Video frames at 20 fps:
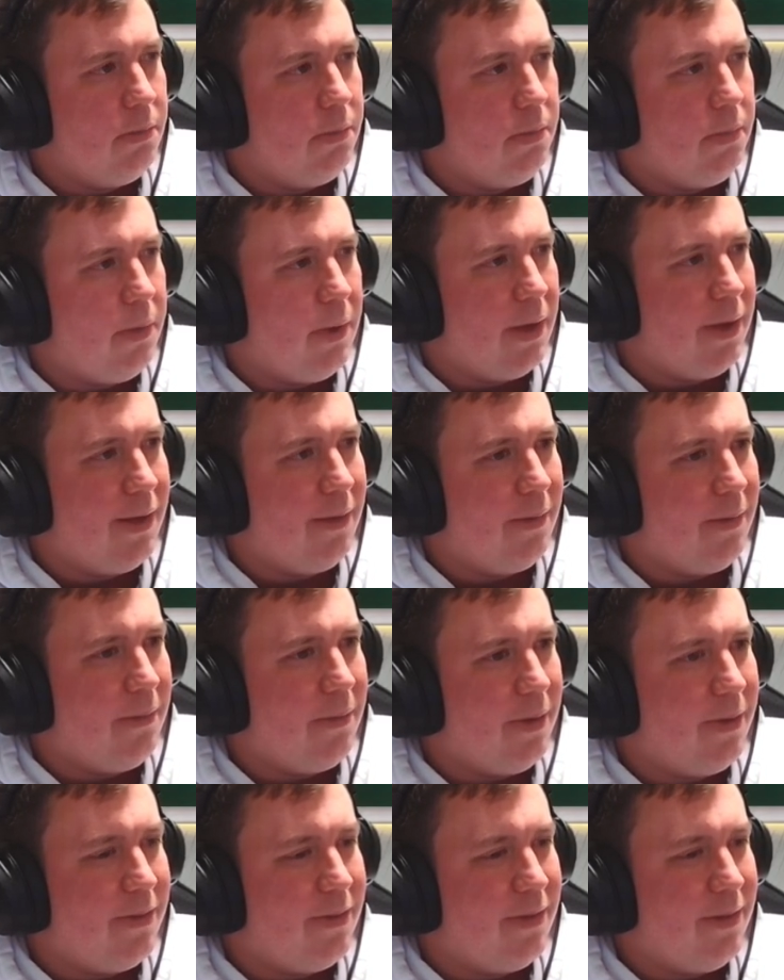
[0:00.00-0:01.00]
Back
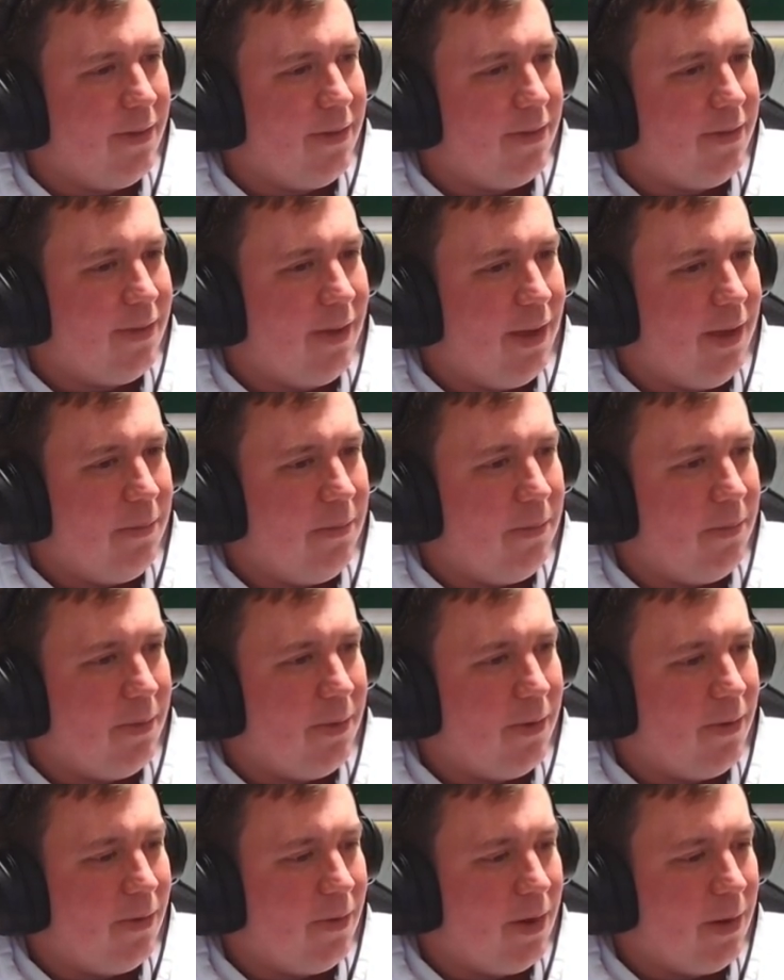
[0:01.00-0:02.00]
across the same
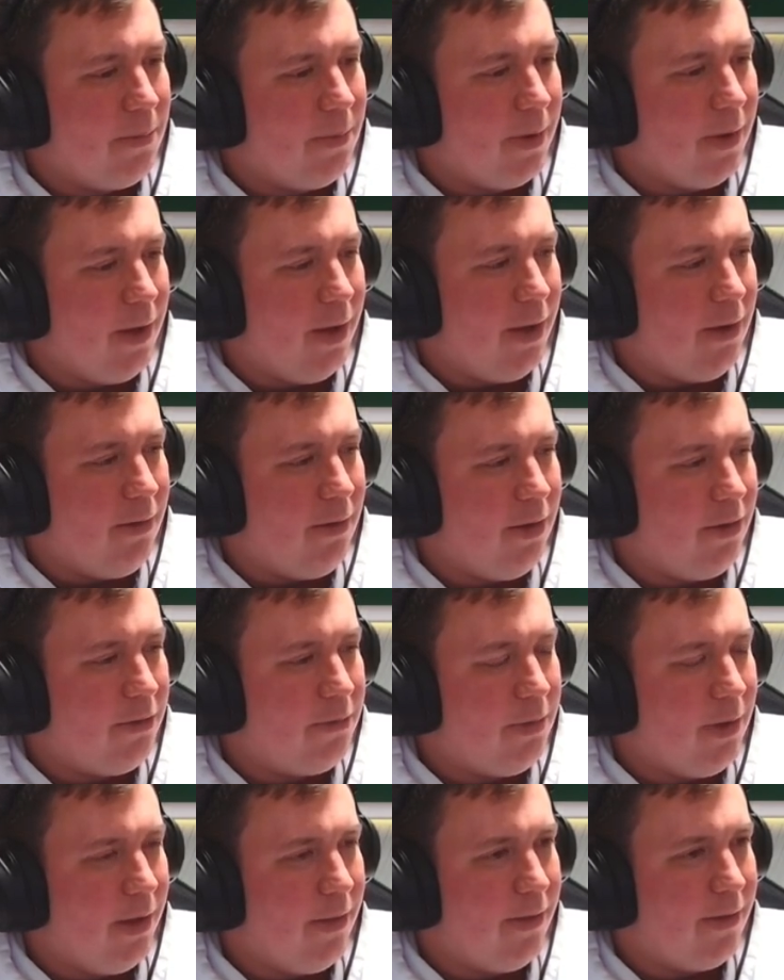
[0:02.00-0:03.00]
crap again. Let's
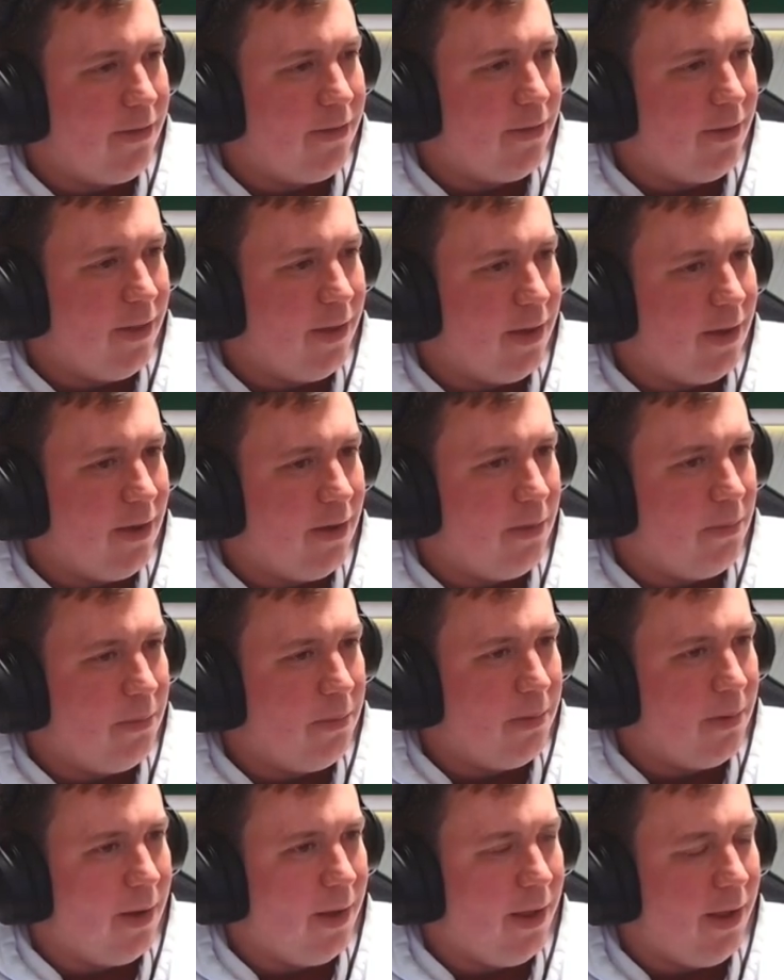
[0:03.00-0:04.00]
play this so they can't
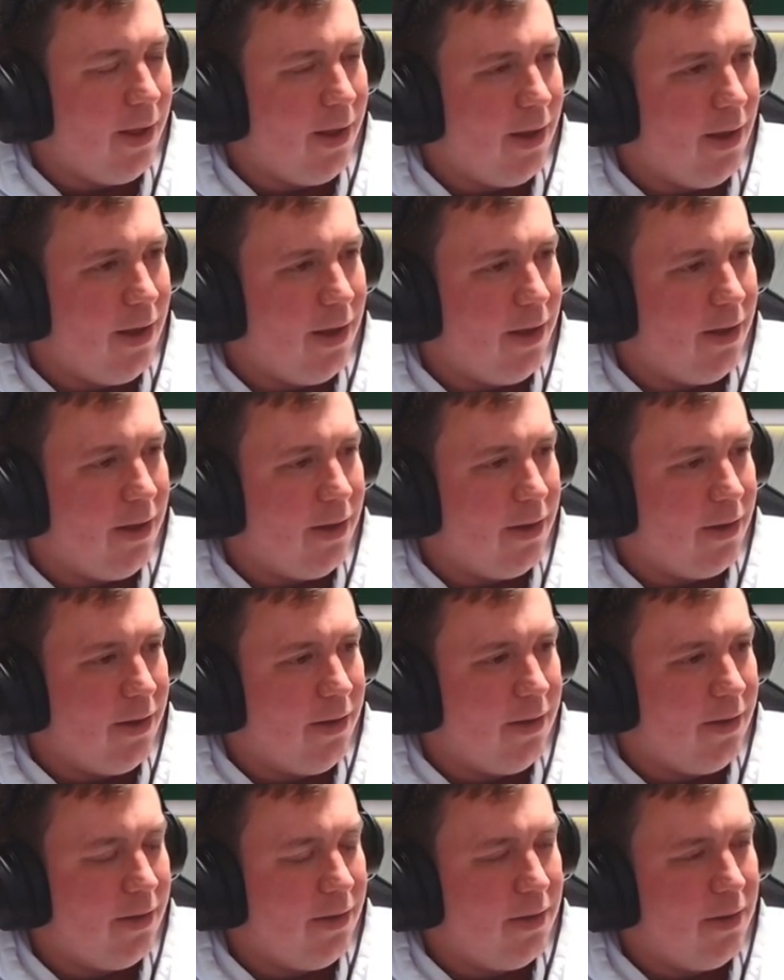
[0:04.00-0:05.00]
play a Liliana.
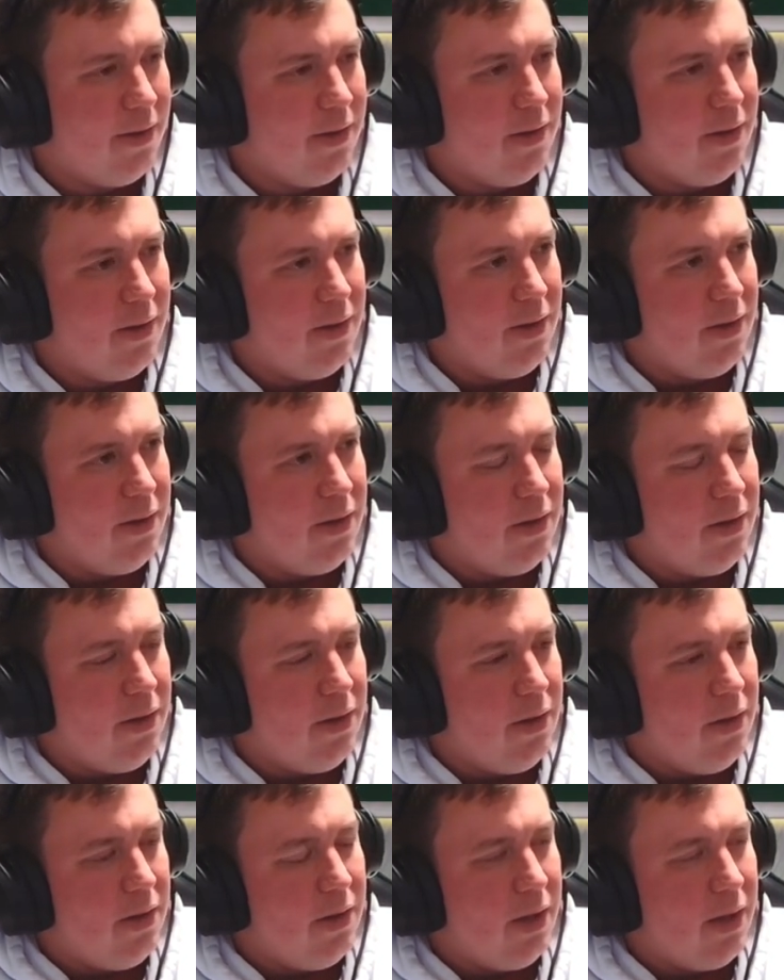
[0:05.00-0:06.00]

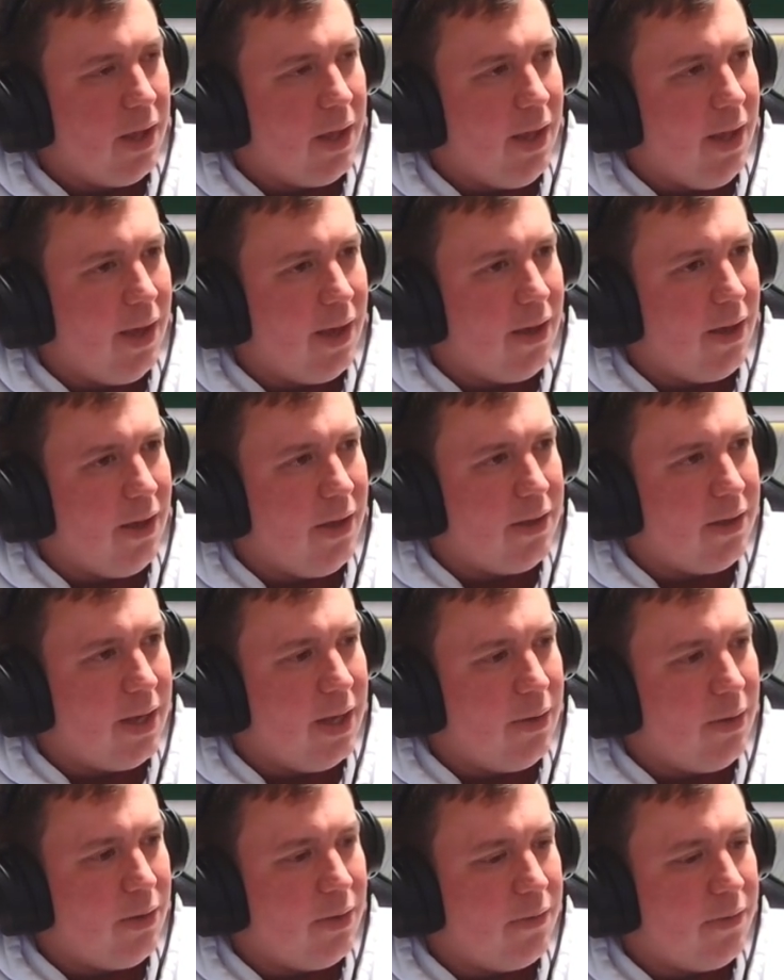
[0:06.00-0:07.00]
They can cut
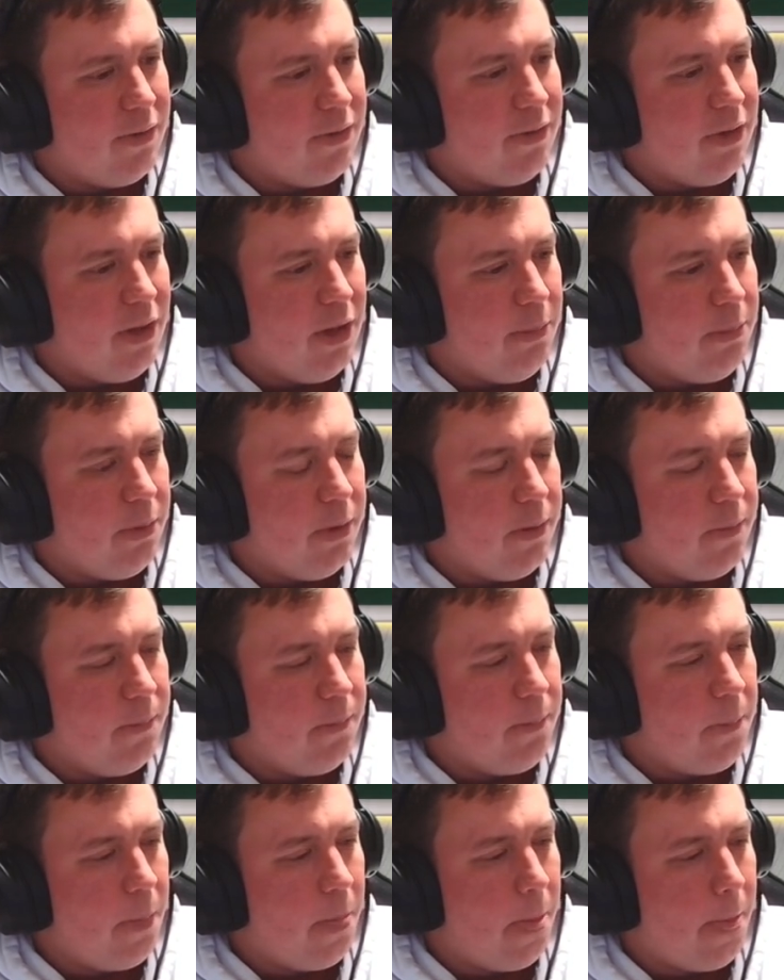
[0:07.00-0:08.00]
down, obviously, but
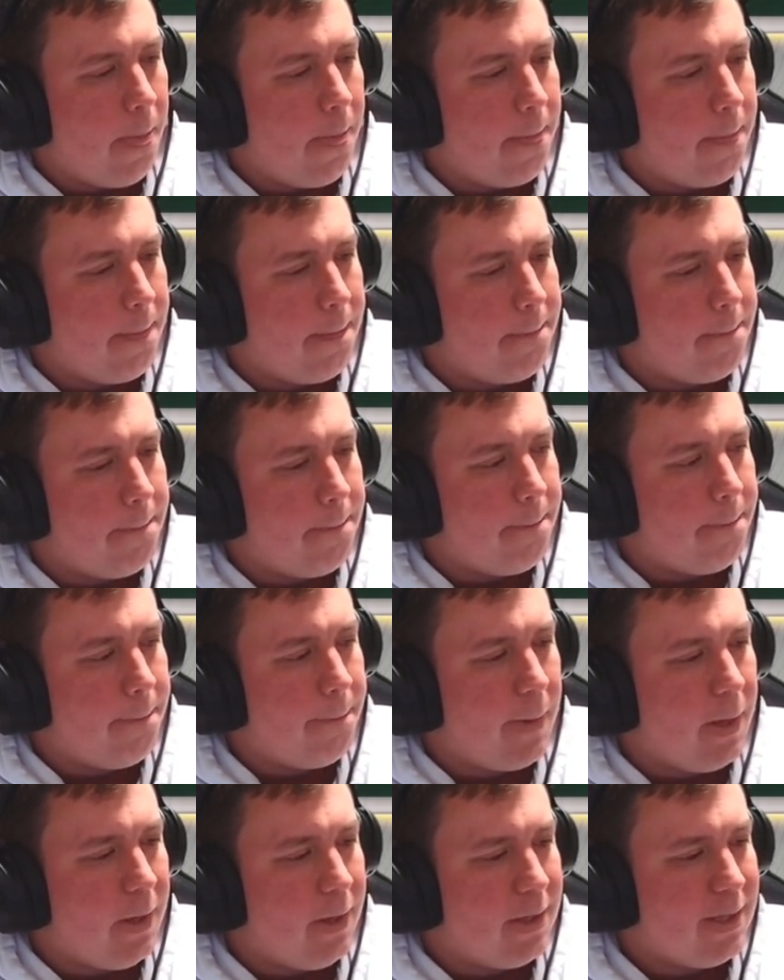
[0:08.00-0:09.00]

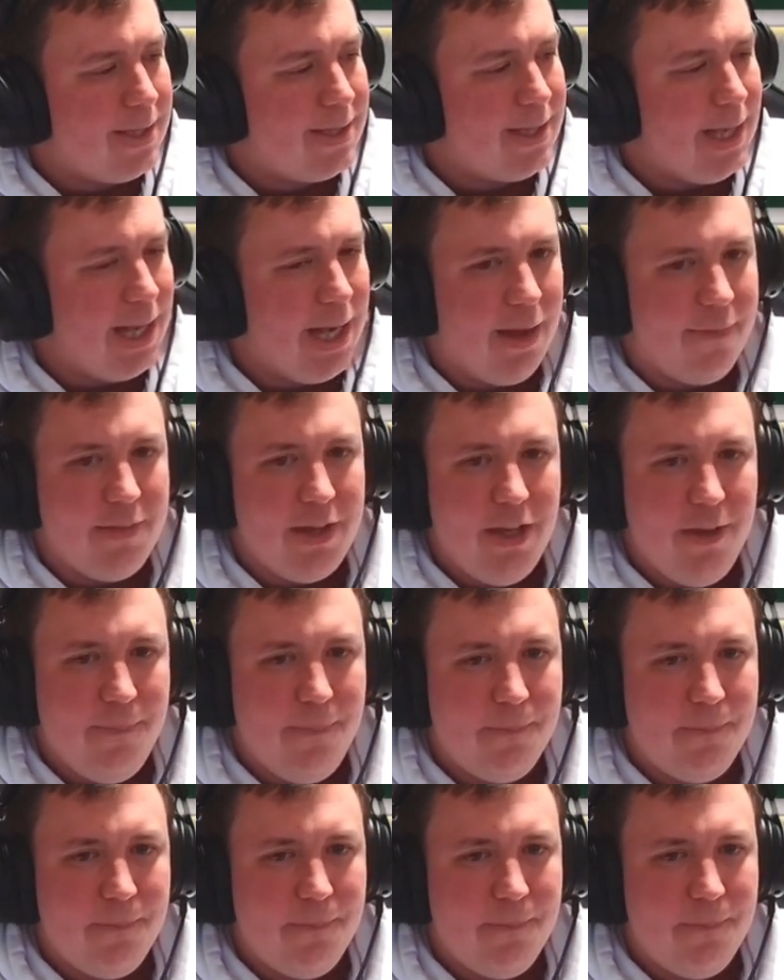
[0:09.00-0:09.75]
c'est la vie.